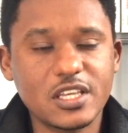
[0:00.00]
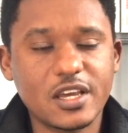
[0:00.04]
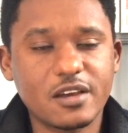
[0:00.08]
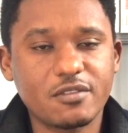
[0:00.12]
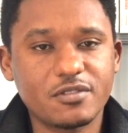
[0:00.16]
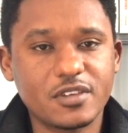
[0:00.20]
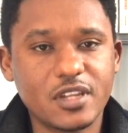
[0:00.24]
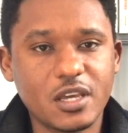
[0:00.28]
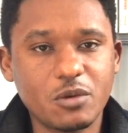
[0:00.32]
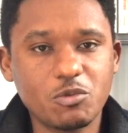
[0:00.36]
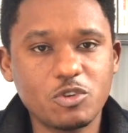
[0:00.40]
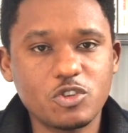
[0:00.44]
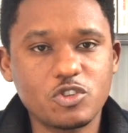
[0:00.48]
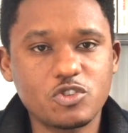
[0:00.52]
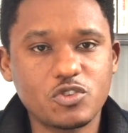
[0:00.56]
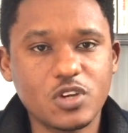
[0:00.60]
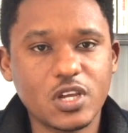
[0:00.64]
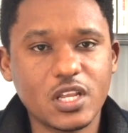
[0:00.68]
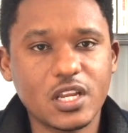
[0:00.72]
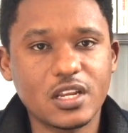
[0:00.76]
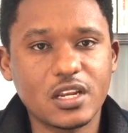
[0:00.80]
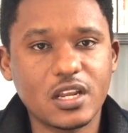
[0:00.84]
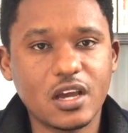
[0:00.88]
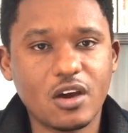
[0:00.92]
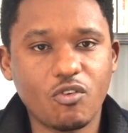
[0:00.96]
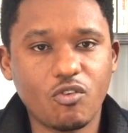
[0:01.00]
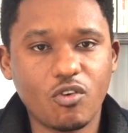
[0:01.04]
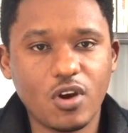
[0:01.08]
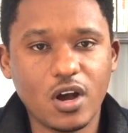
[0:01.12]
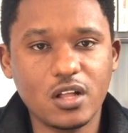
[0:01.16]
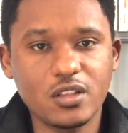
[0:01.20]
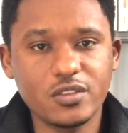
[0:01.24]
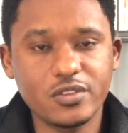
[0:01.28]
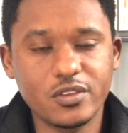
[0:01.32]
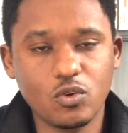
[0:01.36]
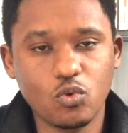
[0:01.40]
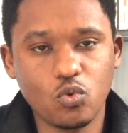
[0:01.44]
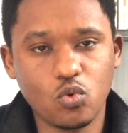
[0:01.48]
have demonstrated
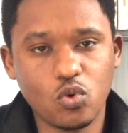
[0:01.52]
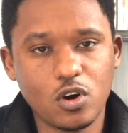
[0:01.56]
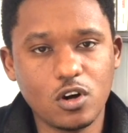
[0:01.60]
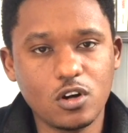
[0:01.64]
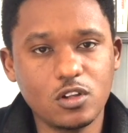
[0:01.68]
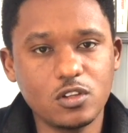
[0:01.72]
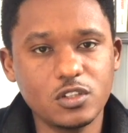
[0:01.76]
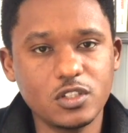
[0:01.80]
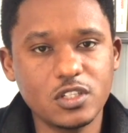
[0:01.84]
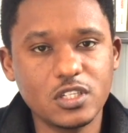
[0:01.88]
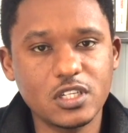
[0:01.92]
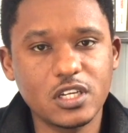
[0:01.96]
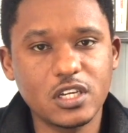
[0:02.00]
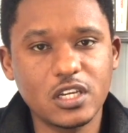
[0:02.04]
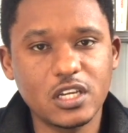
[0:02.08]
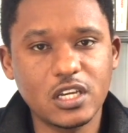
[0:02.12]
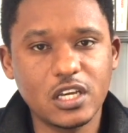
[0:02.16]
around the world,